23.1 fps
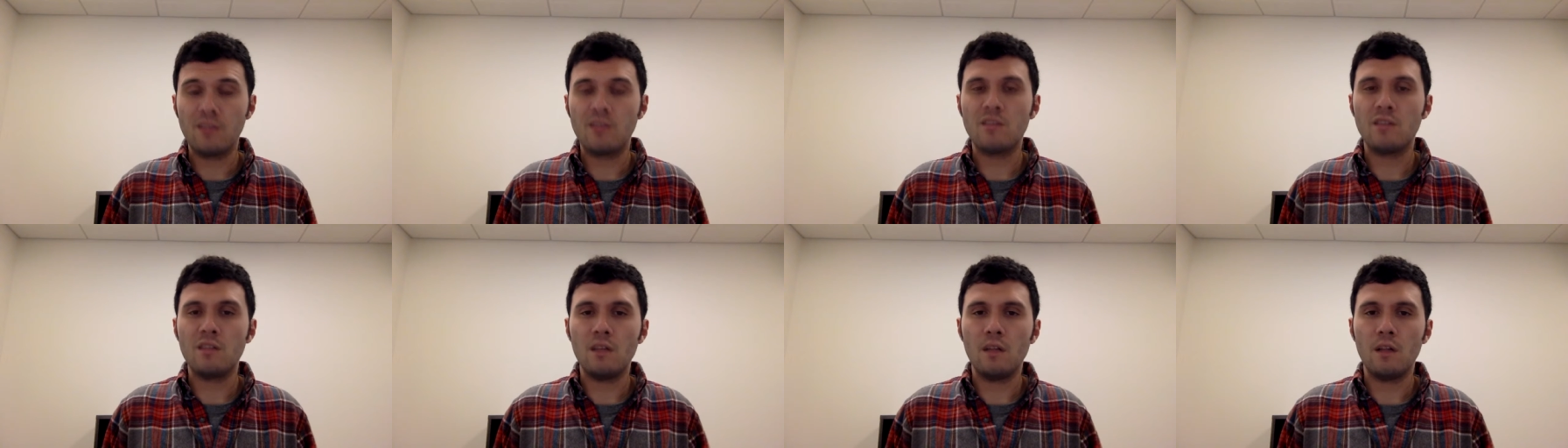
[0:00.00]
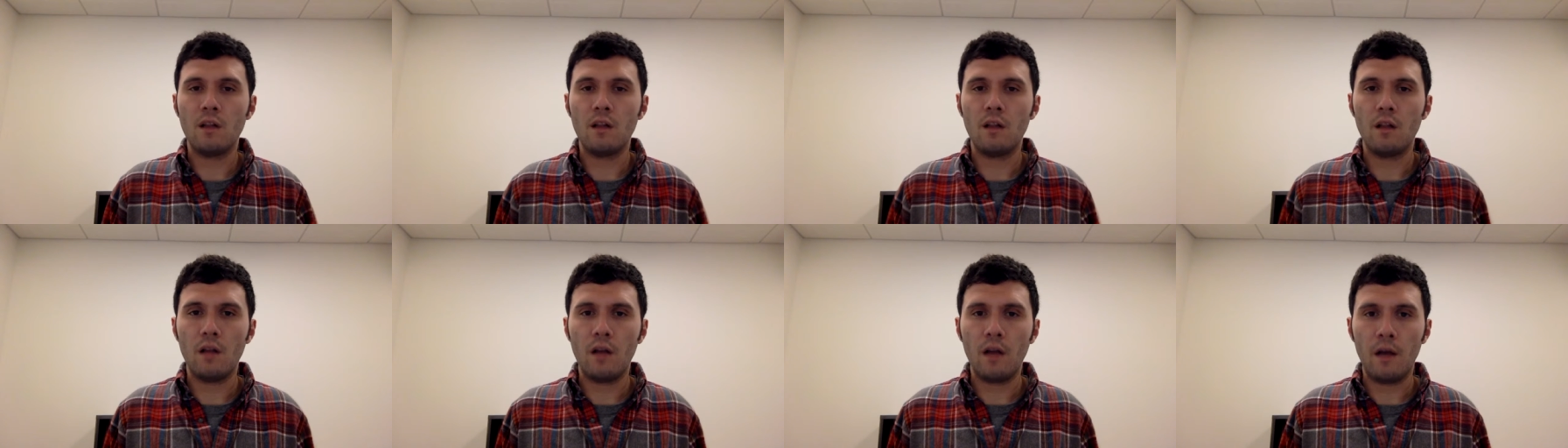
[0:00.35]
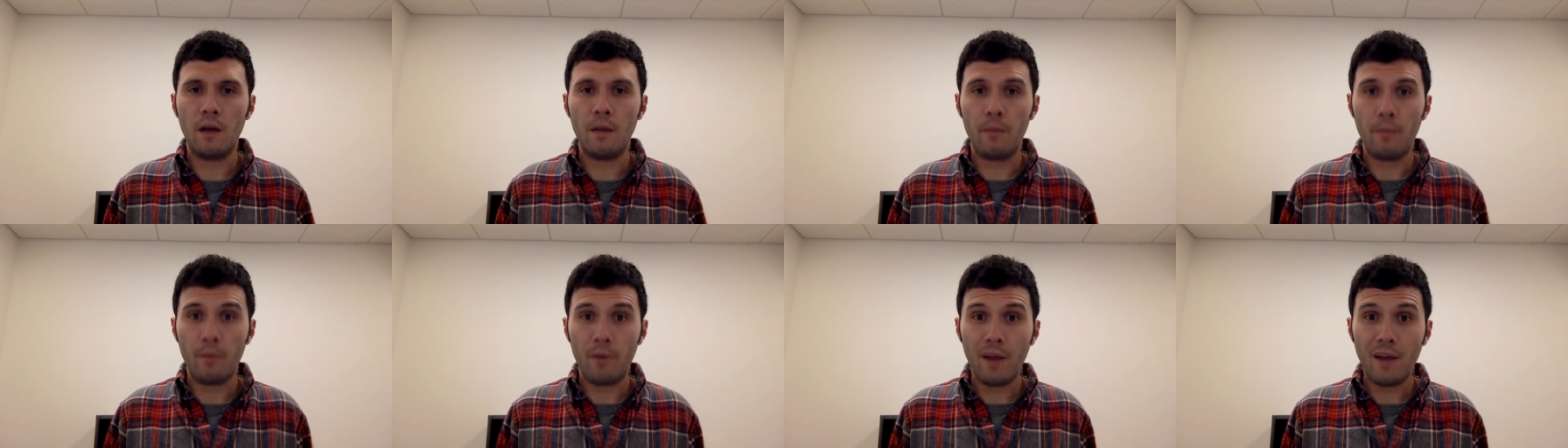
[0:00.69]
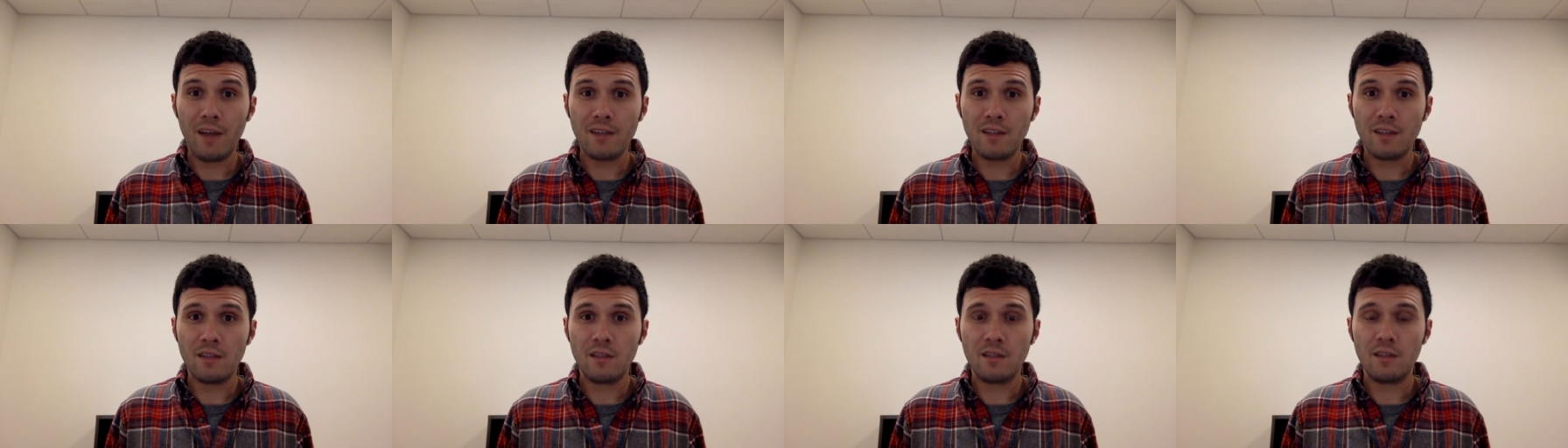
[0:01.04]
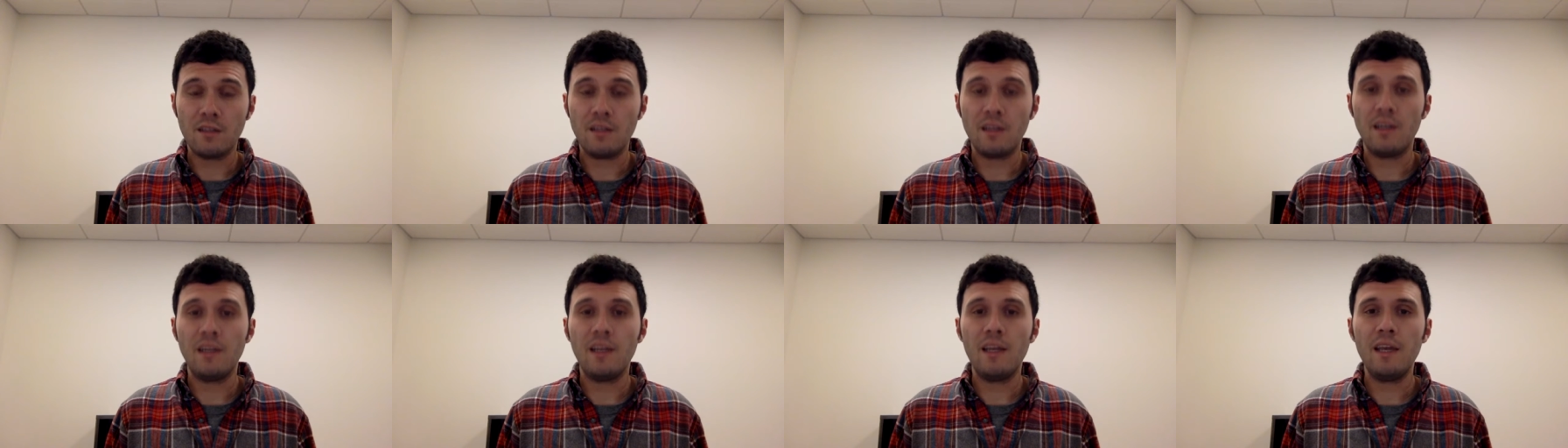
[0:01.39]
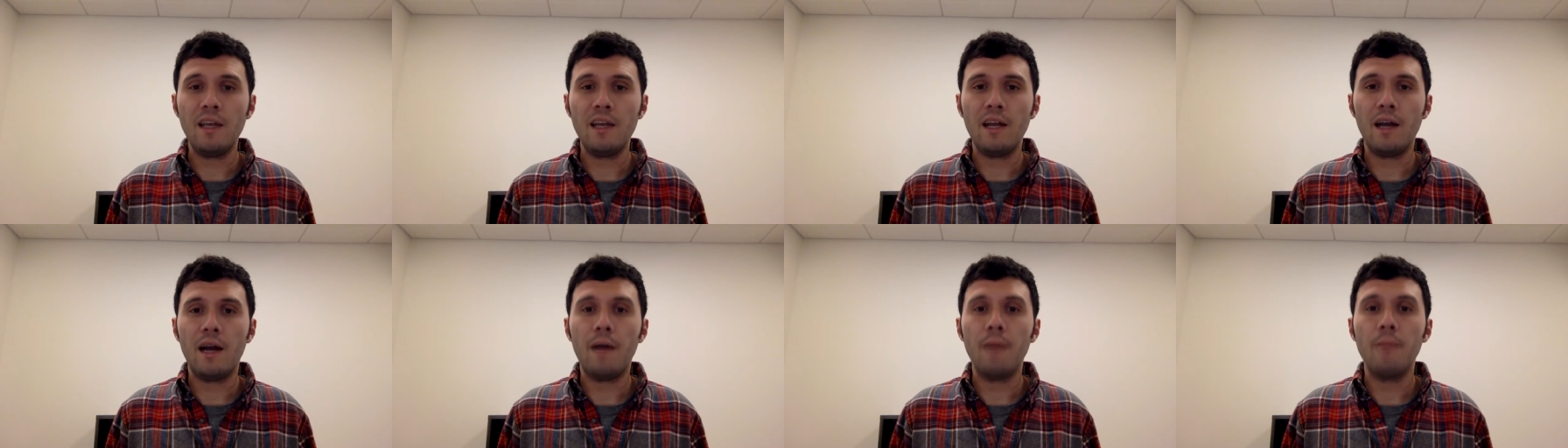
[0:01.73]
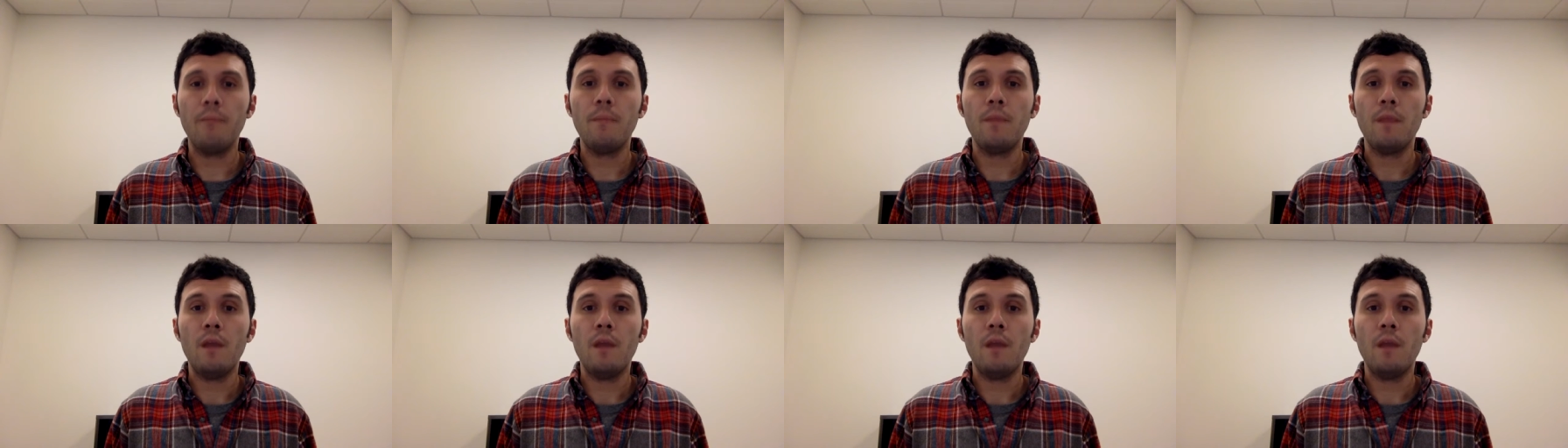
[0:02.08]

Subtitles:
still present in the data,